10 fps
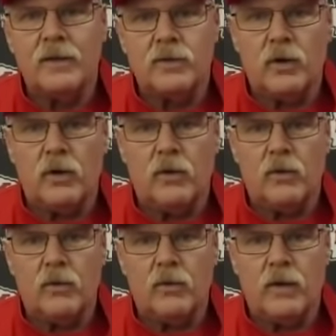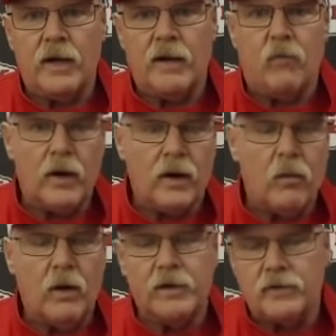So we didn't have
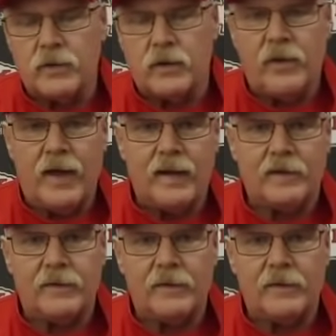one-on-ones or any of that.